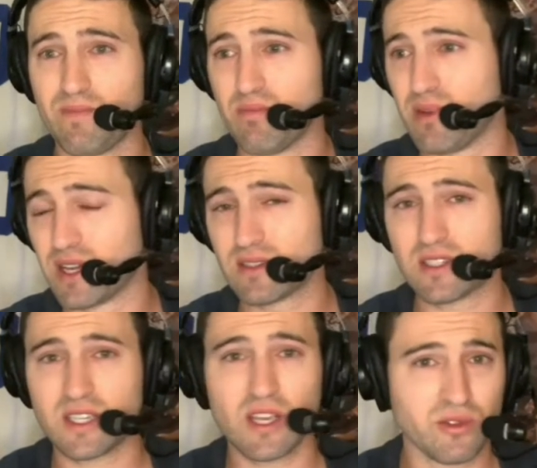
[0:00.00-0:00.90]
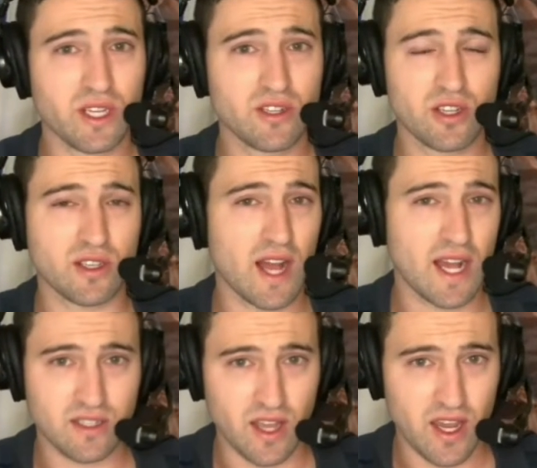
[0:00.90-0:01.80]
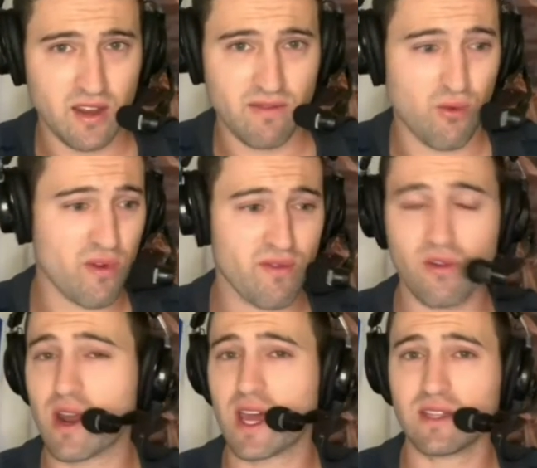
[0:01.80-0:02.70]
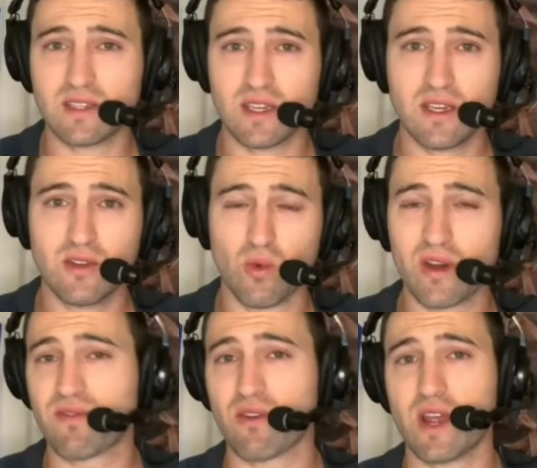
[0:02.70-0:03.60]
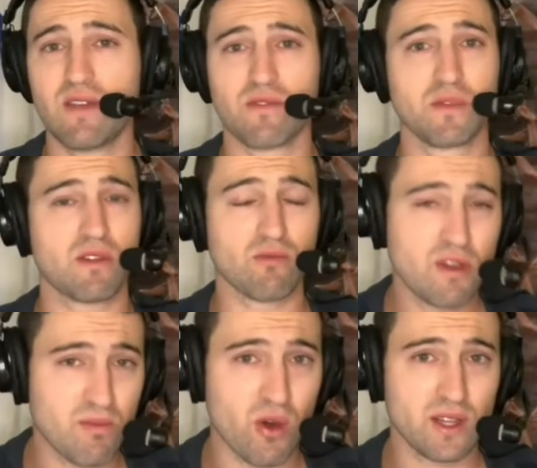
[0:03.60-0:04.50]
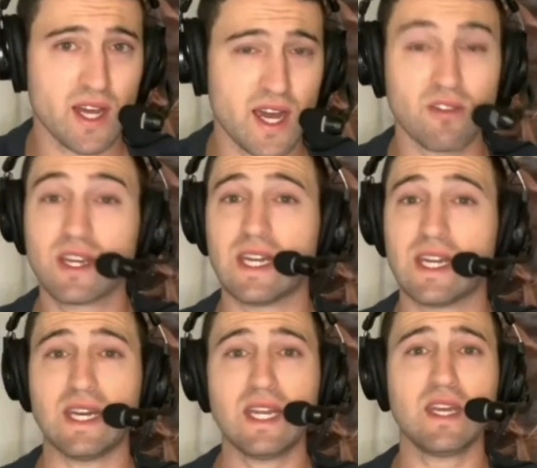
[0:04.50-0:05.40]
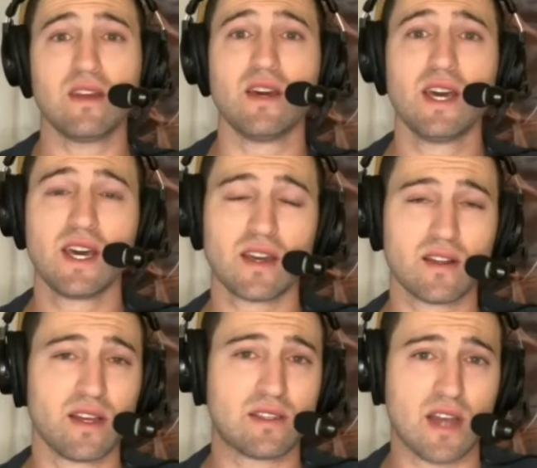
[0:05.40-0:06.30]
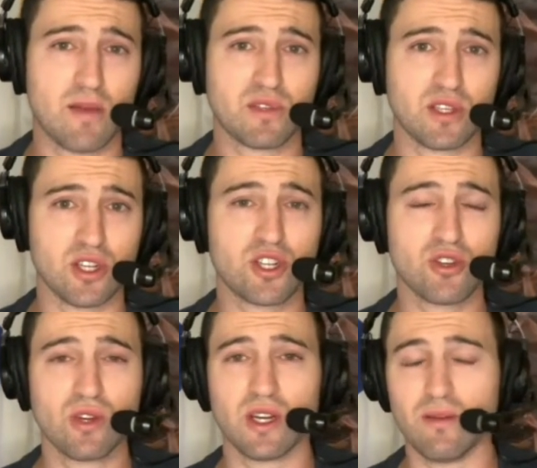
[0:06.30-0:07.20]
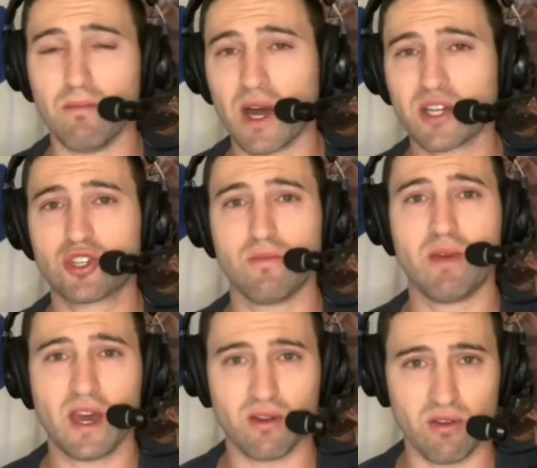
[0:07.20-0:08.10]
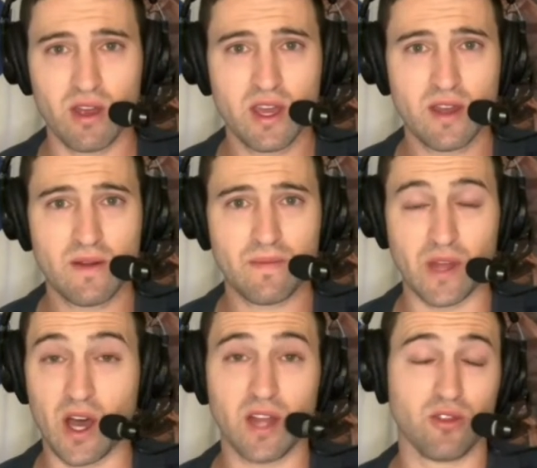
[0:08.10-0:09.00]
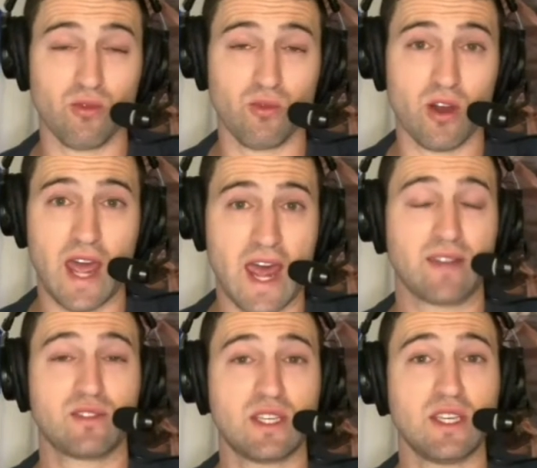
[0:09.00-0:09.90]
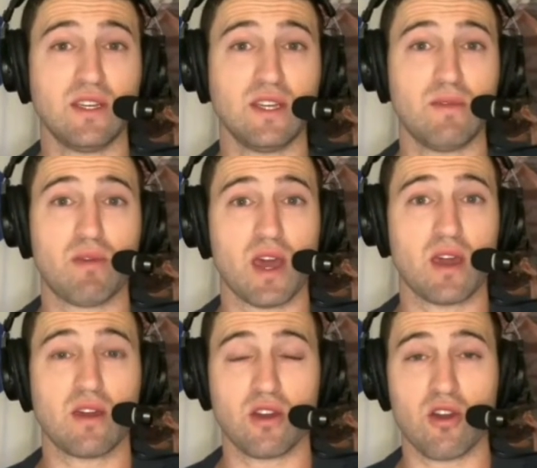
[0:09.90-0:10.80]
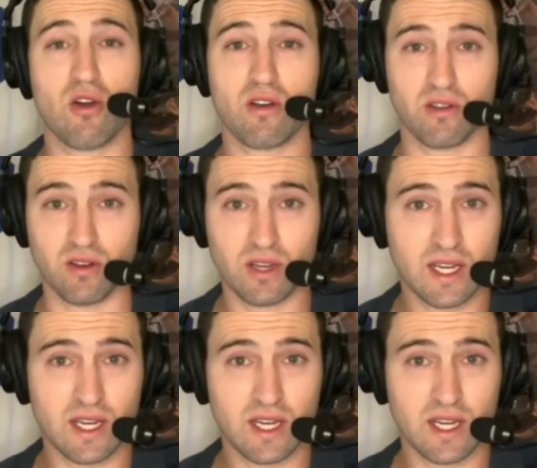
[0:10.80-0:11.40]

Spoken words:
but single digits last night, 4 for 19, 1 for 8 from the three-point line. They're going to need Klay Thompson to shoot it much better on the road at TD Bank Garden,